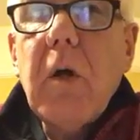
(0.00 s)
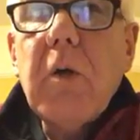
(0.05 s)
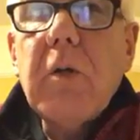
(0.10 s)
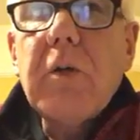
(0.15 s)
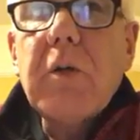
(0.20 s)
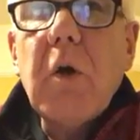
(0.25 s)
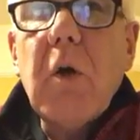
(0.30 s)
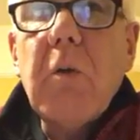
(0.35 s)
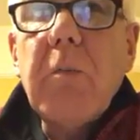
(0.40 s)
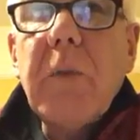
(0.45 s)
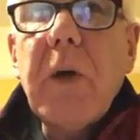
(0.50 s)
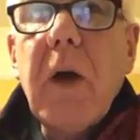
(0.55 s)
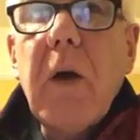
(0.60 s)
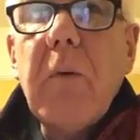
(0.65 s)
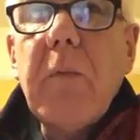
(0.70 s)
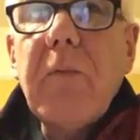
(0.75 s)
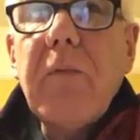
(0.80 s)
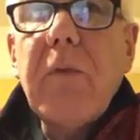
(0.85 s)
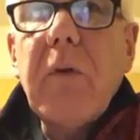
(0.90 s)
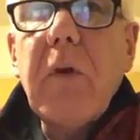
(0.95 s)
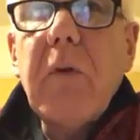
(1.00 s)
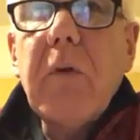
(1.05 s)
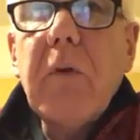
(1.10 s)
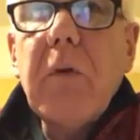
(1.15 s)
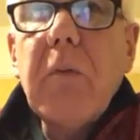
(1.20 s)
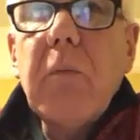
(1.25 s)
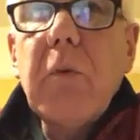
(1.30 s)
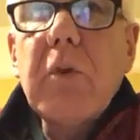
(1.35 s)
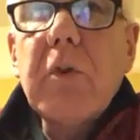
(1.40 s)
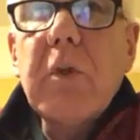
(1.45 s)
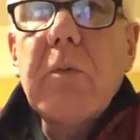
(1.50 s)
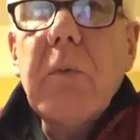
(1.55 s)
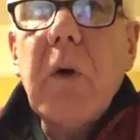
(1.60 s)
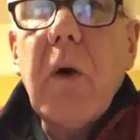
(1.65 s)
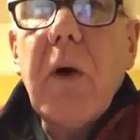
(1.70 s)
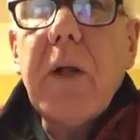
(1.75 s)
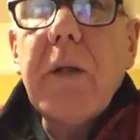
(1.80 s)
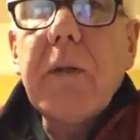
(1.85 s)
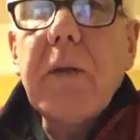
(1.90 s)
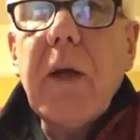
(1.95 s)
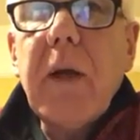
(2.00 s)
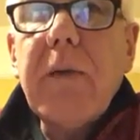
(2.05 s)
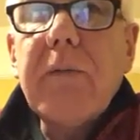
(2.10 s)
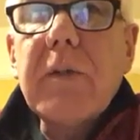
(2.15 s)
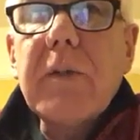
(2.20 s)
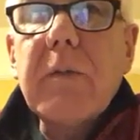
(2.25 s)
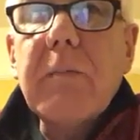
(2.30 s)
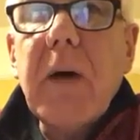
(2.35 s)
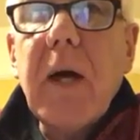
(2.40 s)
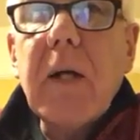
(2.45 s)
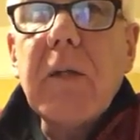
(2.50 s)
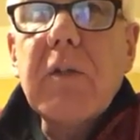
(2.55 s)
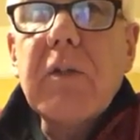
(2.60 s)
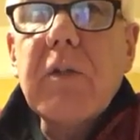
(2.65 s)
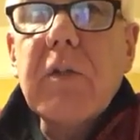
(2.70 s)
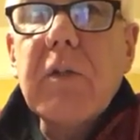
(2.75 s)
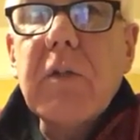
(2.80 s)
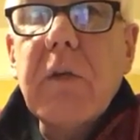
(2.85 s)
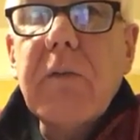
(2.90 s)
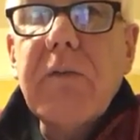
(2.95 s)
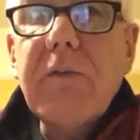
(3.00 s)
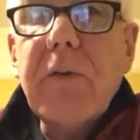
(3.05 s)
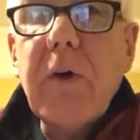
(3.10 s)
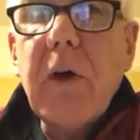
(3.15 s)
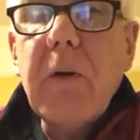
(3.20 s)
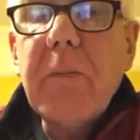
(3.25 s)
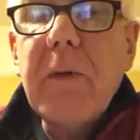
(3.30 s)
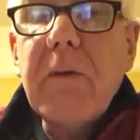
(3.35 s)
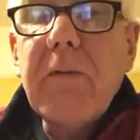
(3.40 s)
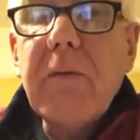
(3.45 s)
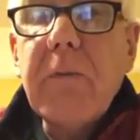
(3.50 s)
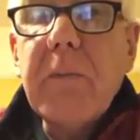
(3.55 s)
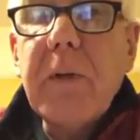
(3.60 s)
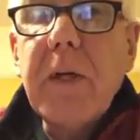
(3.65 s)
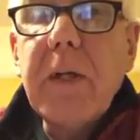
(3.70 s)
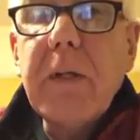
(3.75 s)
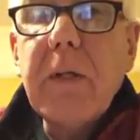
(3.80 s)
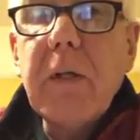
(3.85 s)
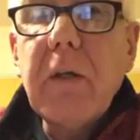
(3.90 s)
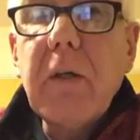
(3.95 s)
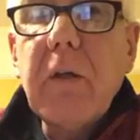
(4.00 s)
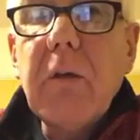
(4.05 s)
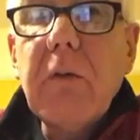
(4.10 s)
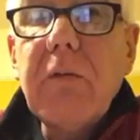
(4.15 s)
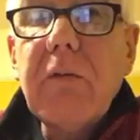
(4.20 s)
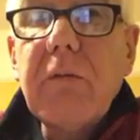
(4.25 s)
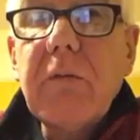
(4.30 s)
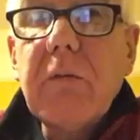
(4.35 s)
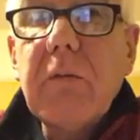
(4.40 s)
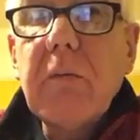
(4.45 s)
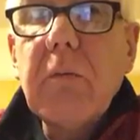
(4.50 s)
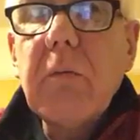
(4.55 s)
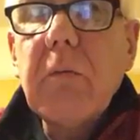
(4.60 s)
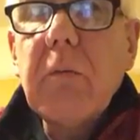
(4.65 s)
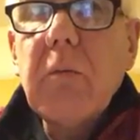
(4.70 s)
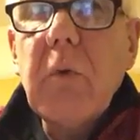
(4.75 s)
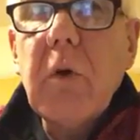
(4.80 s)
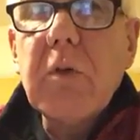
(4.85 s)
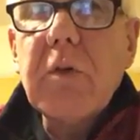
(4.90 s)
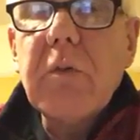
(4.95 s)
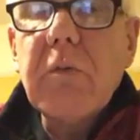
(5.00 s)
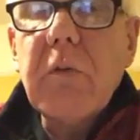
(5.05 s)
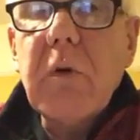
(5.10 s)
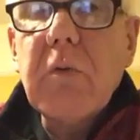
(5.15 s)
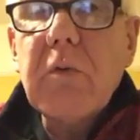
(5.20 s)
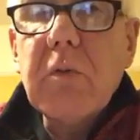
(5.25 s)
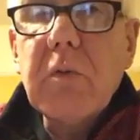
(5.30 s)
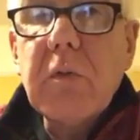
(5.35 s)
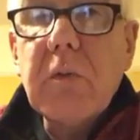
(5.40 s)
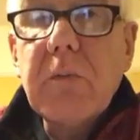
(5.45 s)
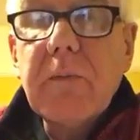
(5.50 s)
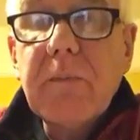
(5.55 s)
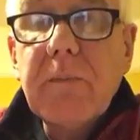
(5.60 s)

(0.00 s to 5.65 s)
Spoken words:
Sean, my old fruit, would you mind ever so much just confirming for me that you've watched the rules?